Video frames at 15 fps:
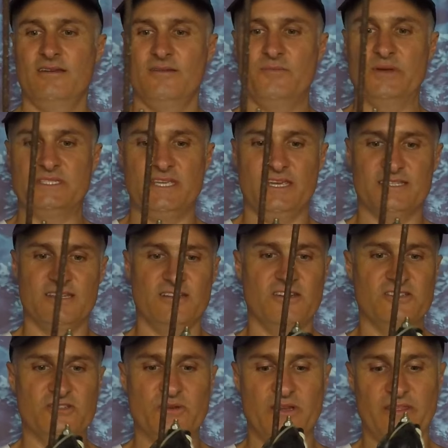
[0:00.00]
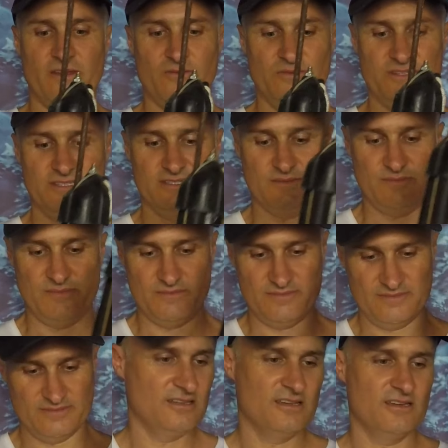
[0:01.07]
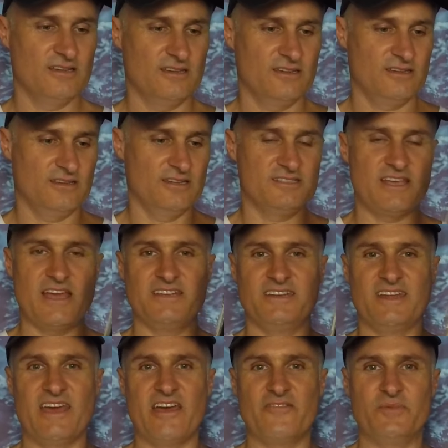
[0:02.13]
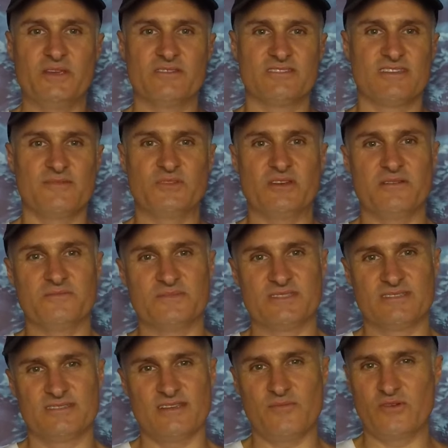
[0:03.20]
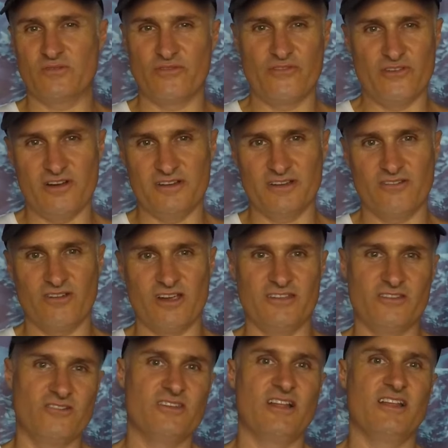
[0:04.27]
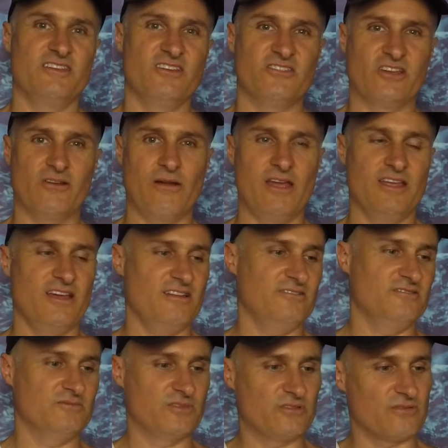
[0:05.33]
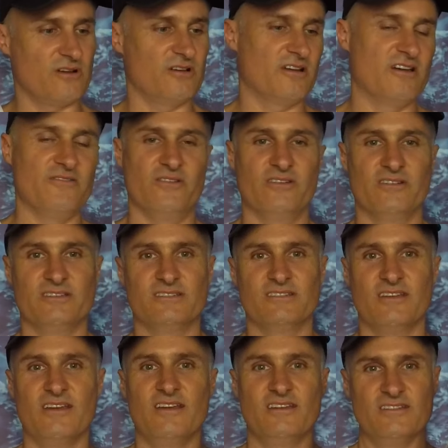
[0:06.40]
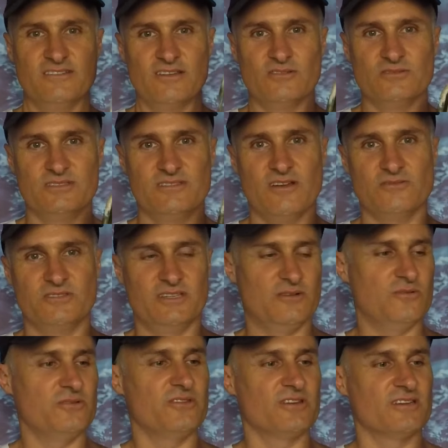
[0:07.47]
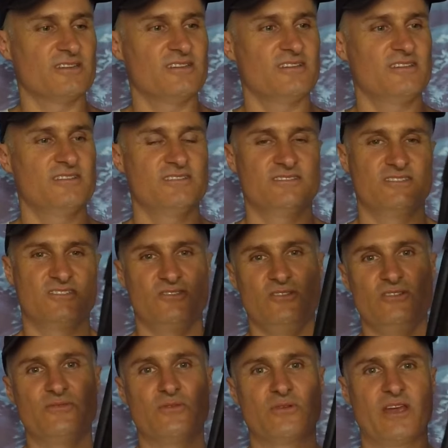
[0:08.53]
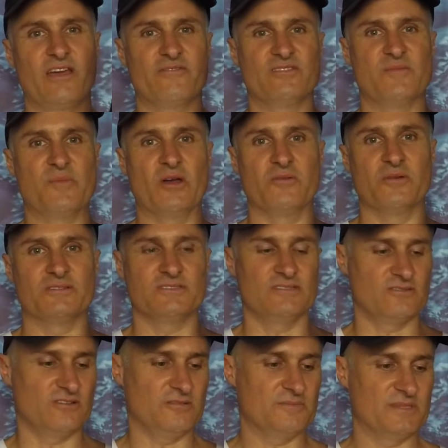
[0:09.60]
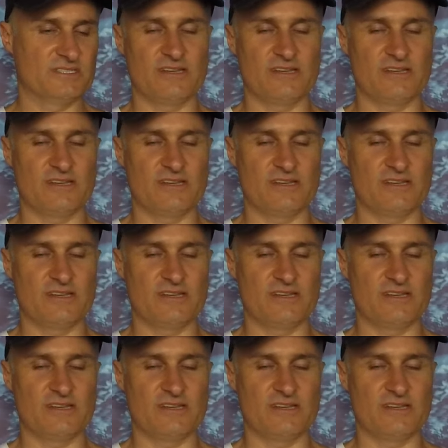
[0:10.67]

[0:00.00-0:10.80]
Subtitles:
But yes, I don't do anything with this. It's handy to have because sometimes someone will find a cray and they'll yell, "You got the cray gun?" and then we'll throw it over and they'll deal with it. Just useful to have in the boat most of the time.